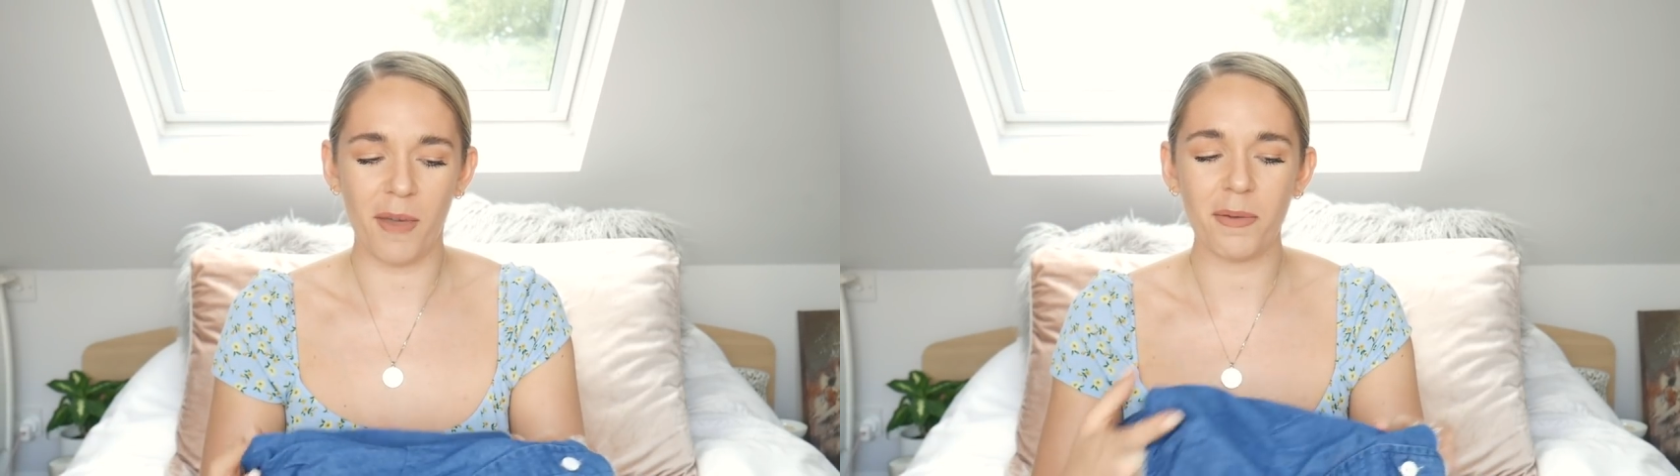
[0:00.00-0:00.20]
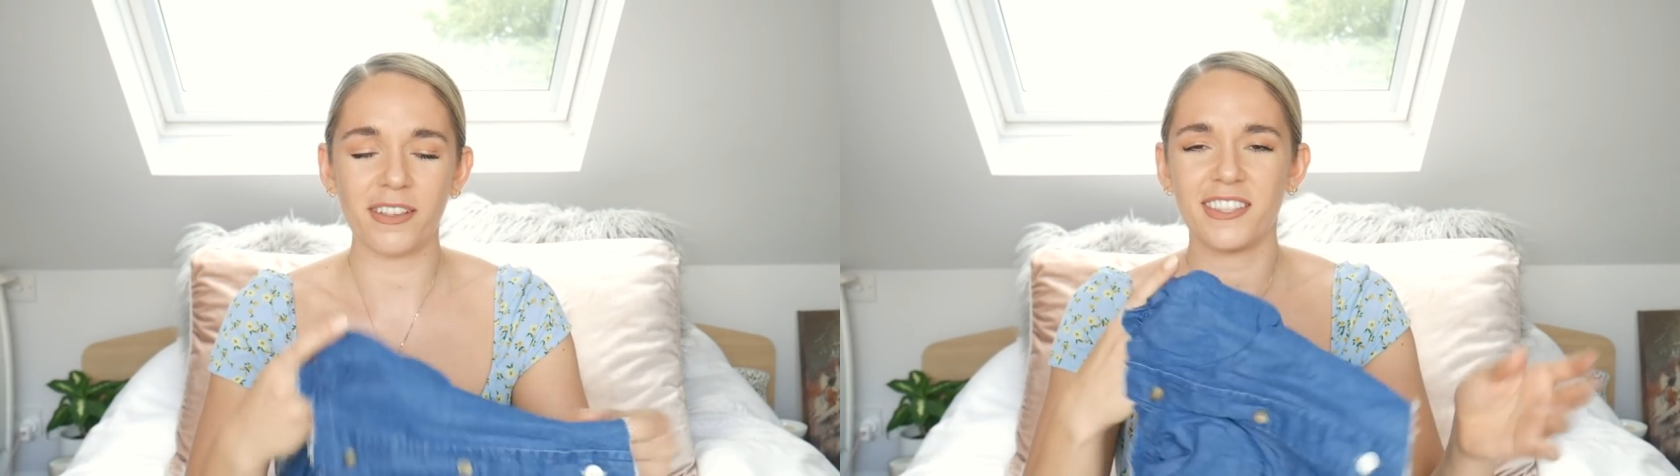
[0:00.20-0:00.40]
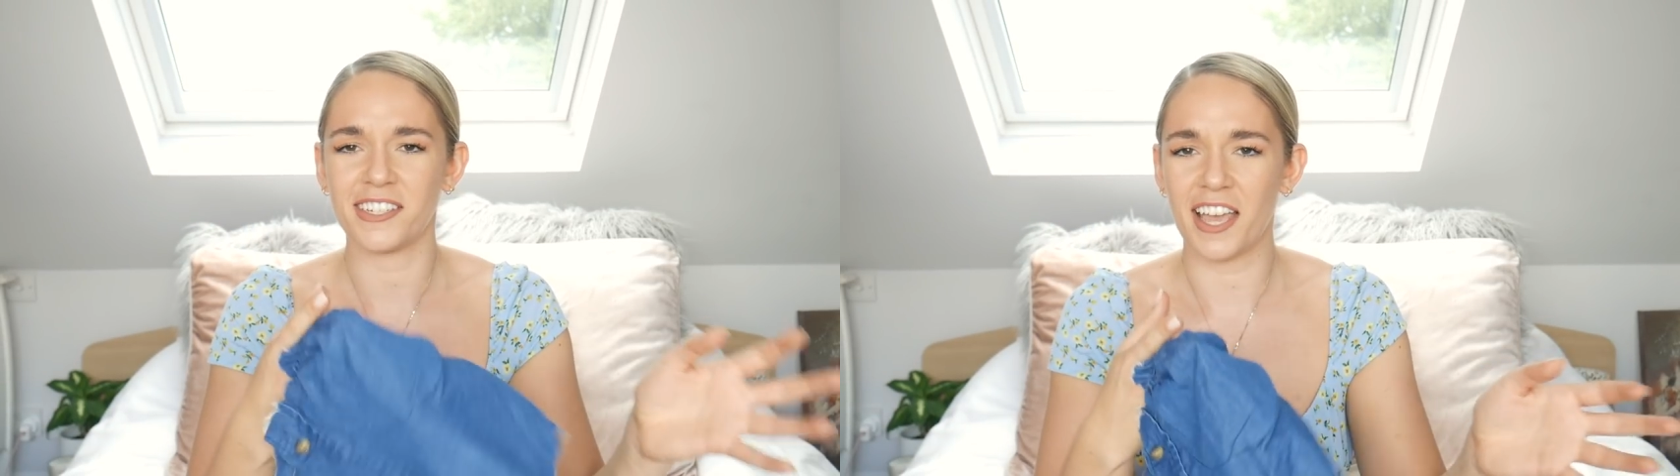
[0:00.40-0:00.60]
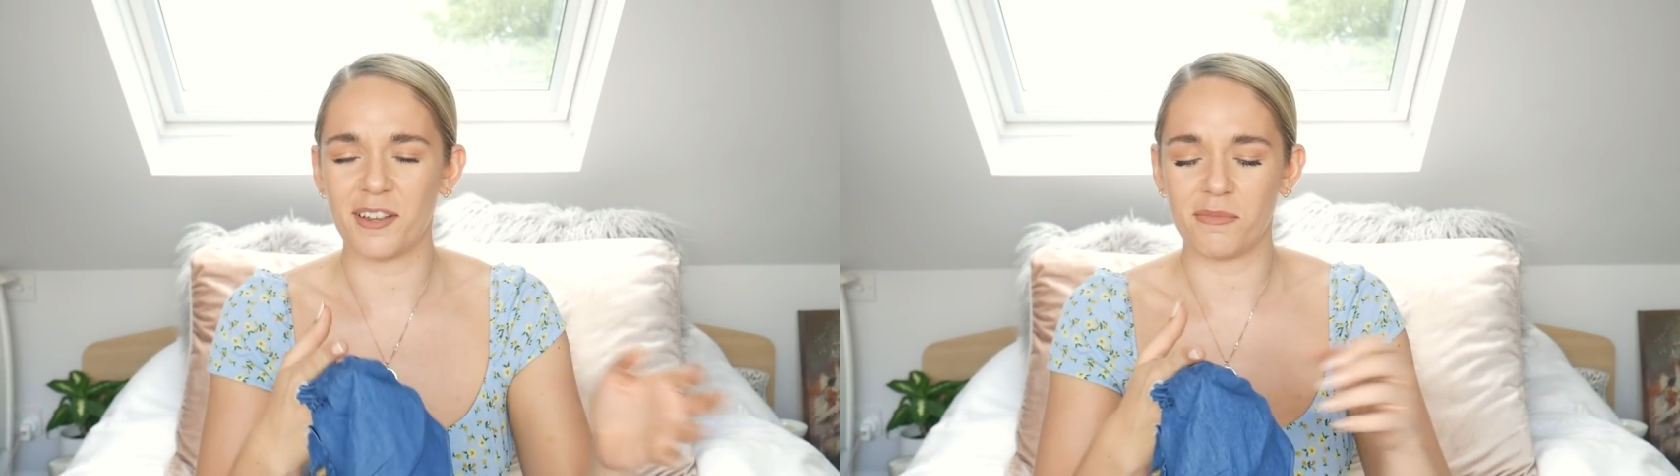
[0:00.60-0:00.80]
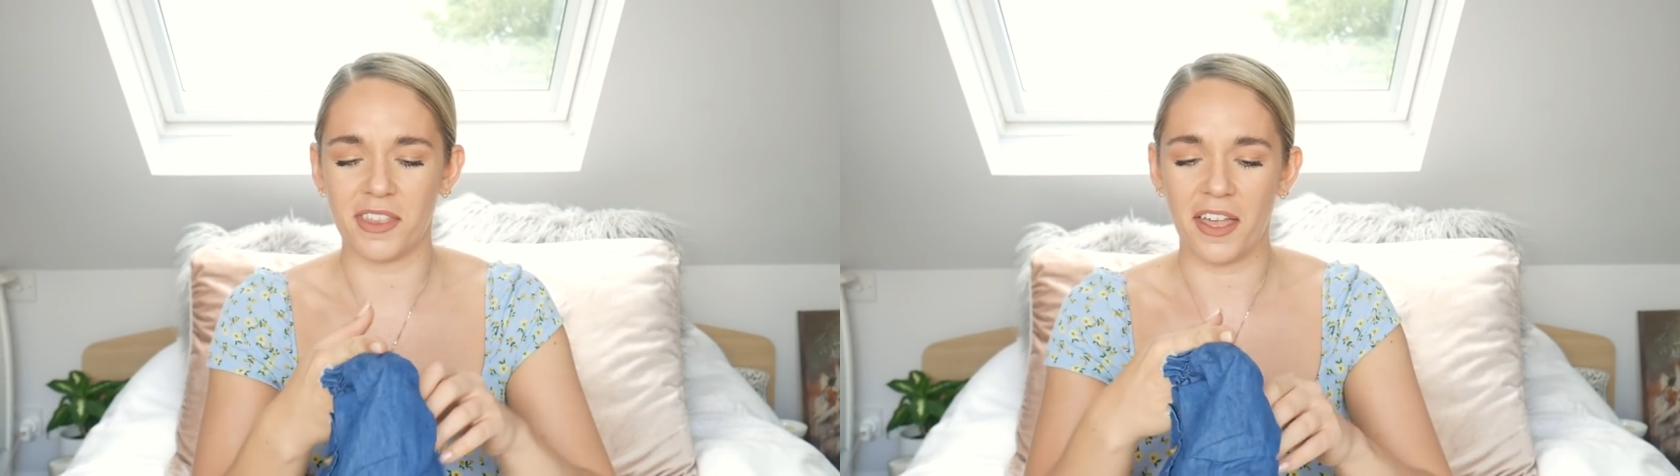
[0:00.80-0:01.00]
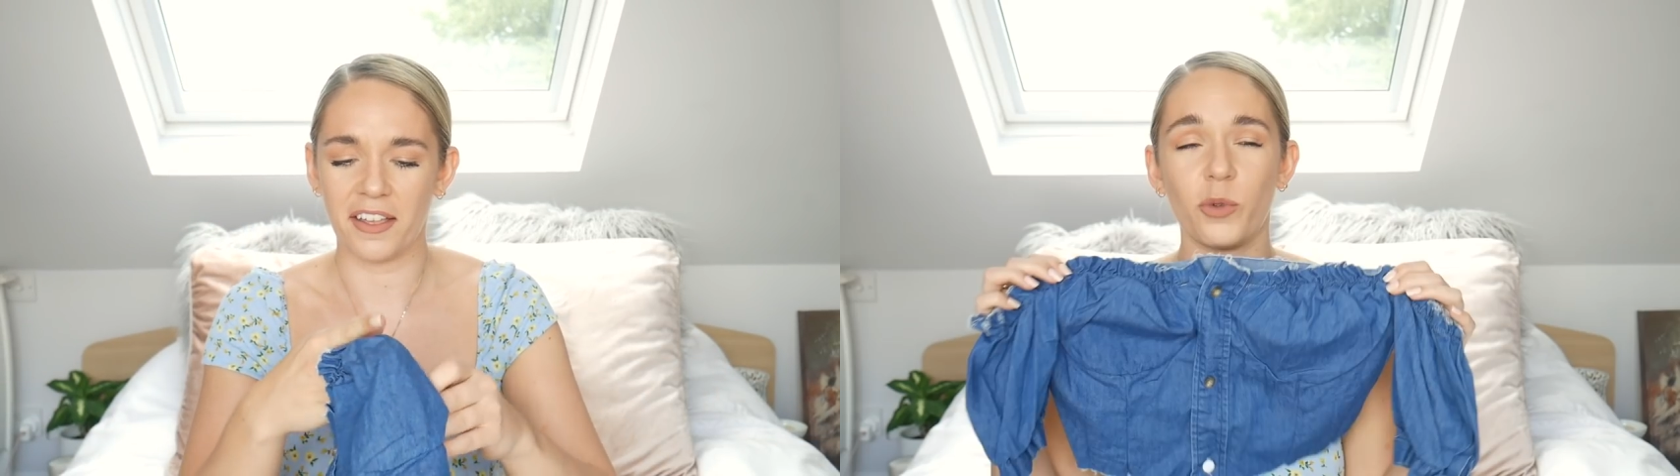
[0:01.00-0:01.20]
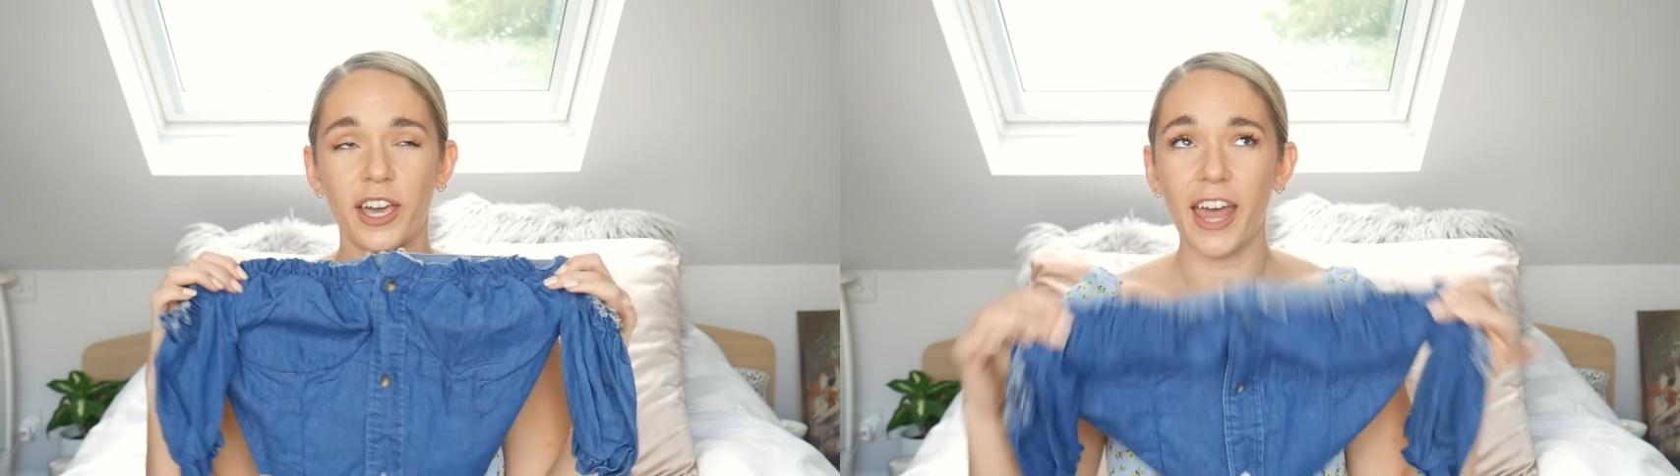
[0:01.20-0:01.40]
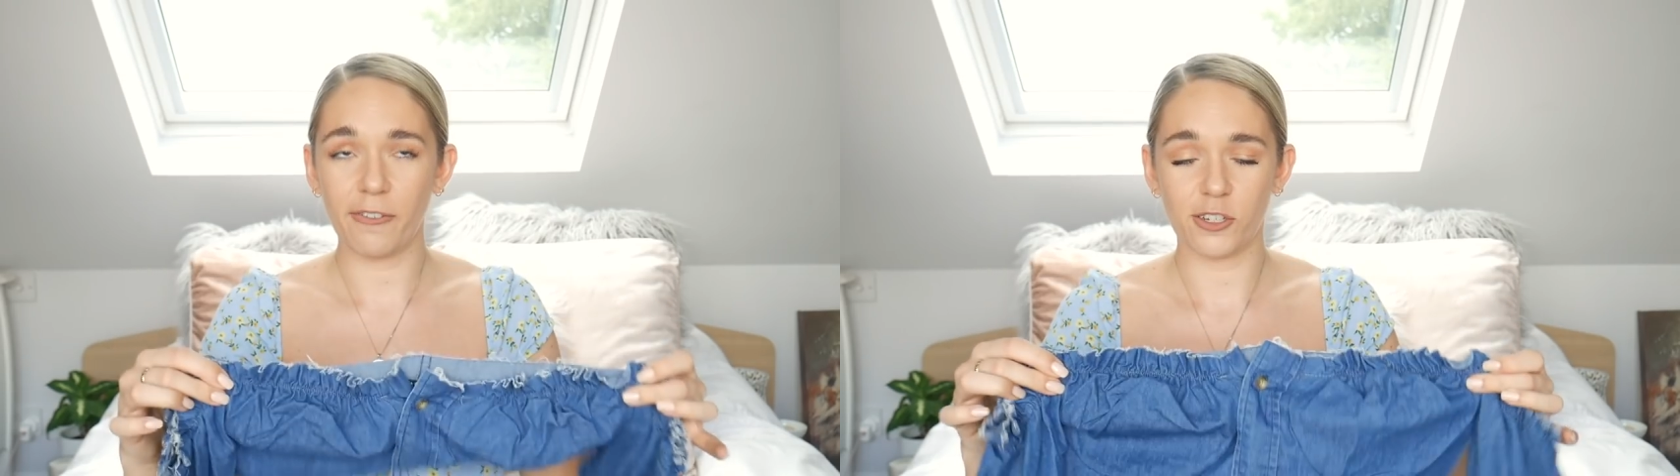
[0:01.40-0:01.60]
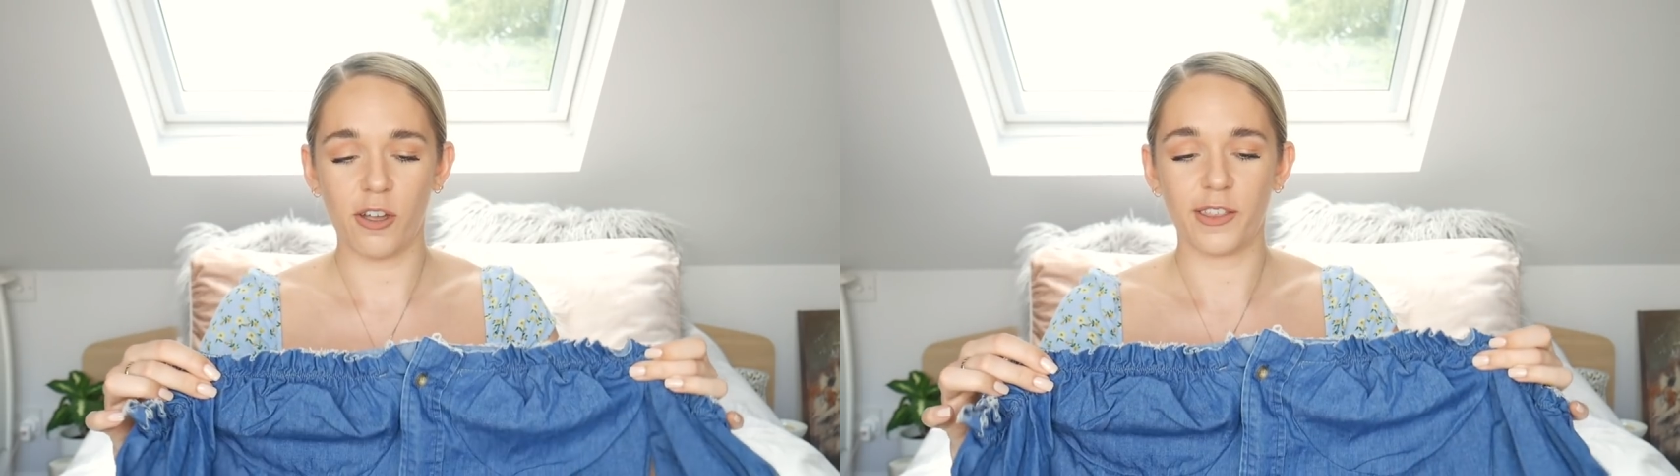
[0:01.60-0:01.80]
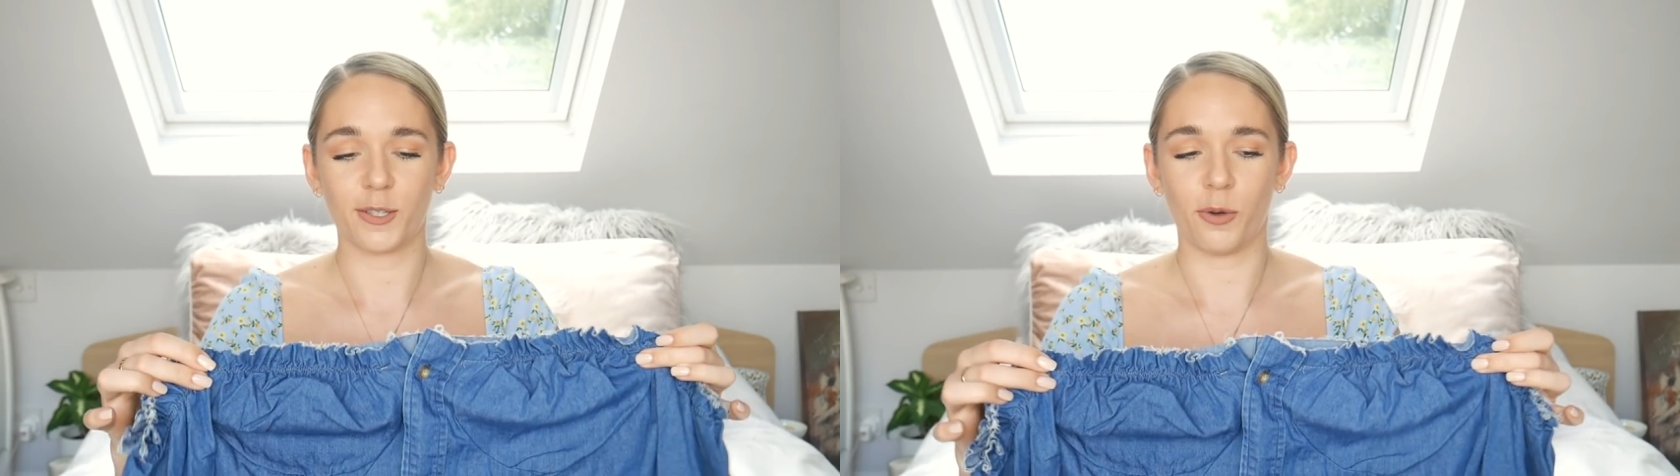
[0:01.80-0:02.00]
Maybe it's the denim thing. We're gonna have to
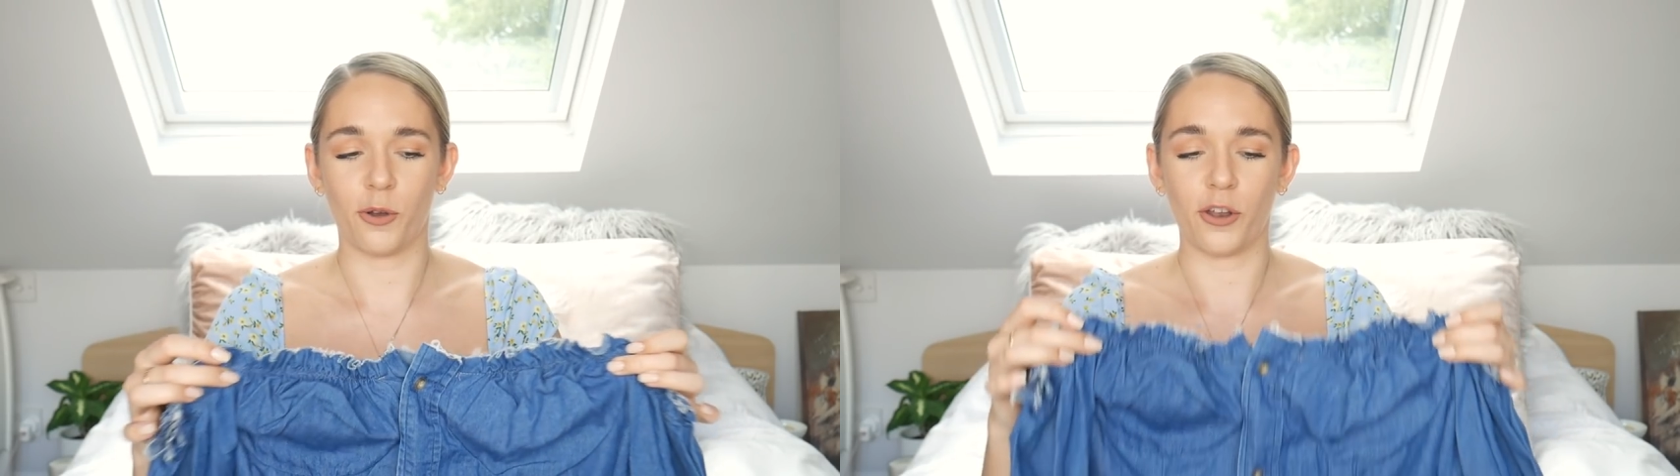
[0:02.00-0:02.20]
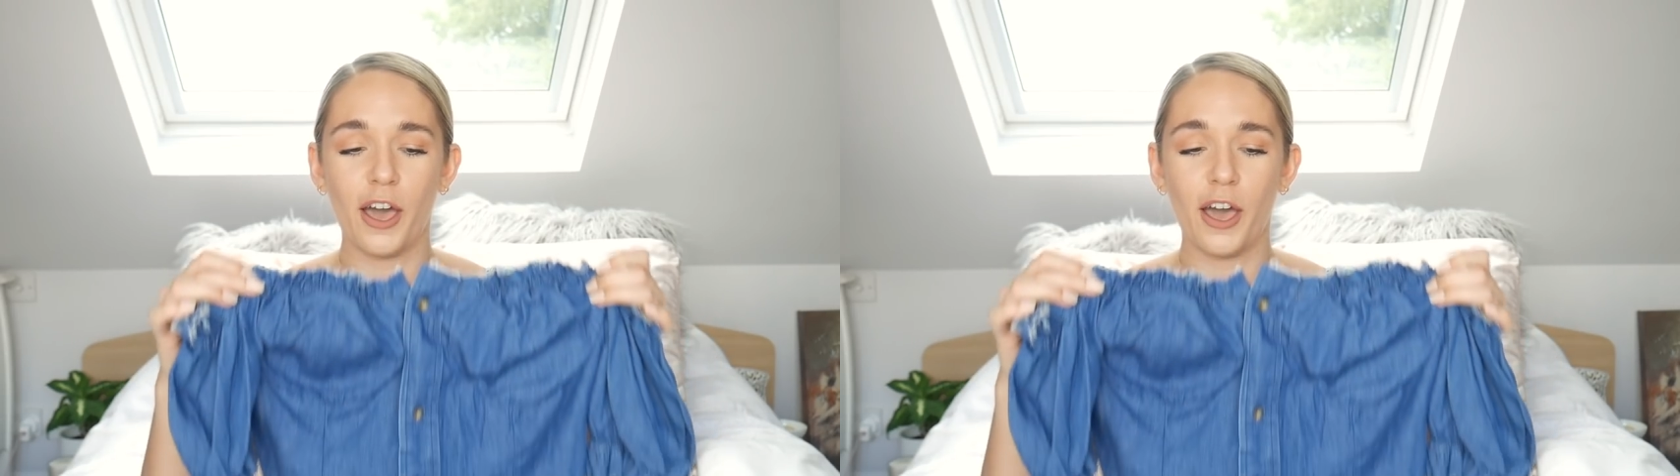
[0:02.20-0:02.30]
try this one on.